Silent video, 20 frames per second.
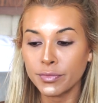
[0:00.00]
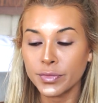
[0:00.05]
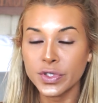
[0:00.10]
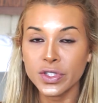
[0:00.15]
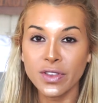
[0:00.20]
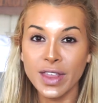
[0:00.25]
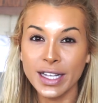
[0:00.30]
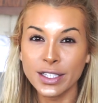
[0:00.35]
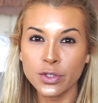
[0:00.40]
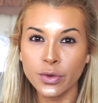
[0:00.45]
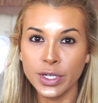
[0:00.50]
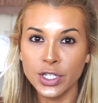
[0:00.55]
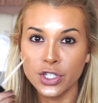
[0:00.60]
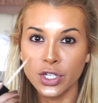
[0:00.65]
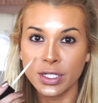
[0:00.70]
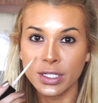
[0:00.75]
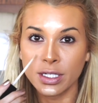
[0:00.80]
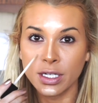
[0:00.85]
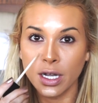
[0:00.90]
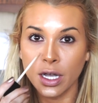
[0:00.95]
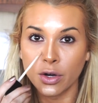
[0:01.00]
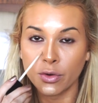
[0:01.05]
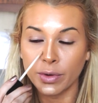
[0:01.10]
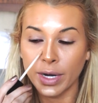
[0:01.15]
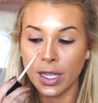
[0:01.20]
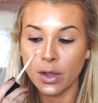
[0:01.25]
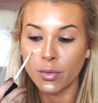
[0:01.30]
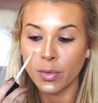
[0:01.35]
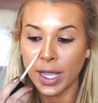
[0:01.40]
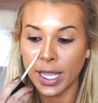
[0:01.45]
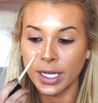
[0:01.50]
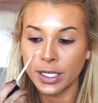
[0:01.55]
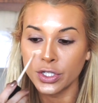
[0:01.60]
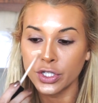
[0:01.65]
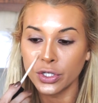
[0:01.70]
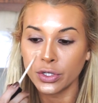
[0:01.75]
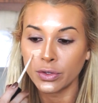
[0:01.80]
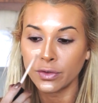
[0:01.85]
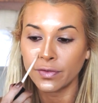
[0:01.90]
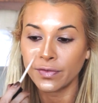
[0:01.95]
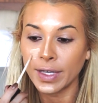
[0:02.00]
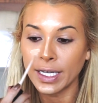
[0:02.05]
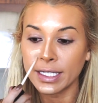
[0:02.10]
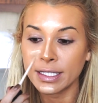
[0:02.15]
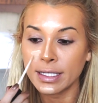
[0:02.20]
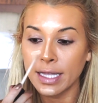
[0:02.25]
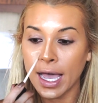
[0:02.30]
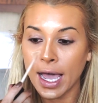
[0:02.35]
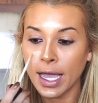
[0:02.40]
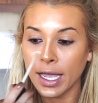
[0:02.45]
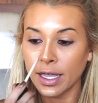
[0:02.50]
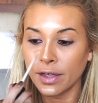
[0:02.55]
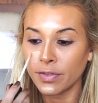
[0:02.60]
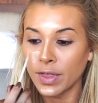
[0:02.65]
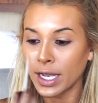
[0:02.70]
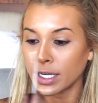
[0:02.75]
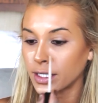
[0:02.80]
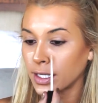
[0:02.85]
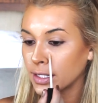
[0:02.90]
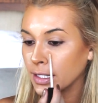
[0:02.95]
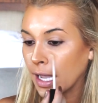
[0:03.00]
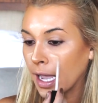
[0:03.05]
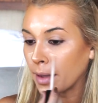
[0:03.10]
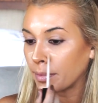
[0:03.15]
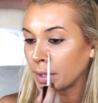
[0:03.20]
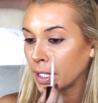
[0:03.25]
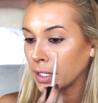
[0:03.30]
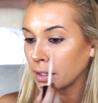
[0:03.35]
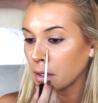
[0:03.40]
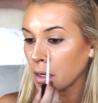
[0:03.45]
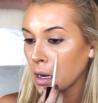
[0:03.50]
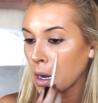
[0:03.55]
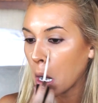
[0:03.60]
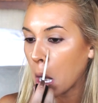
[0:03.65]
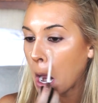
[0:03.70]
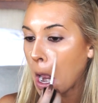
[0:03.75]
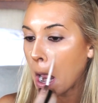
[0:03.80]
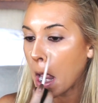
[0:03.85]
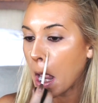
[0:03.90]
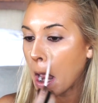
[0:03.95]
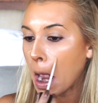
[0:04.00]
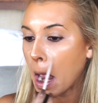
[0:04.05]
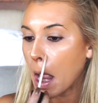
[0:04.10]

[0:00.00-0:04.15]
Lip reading: So that's always just a great way to fix that if that does happen.